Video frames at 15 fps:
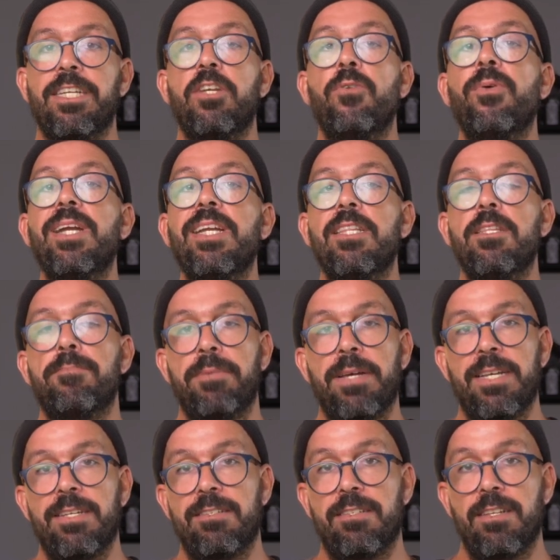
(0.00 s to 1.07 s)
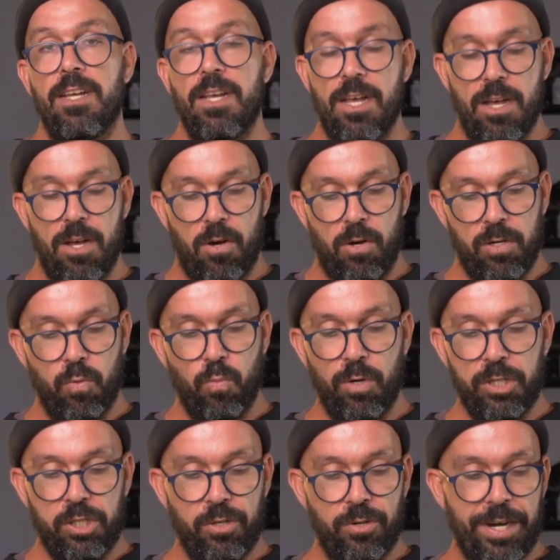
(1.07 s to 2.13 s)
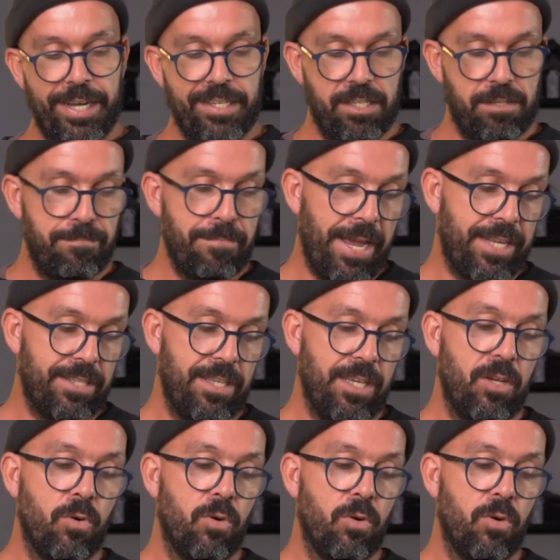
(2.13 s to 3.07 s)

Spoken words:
It really depends on what you're expecting,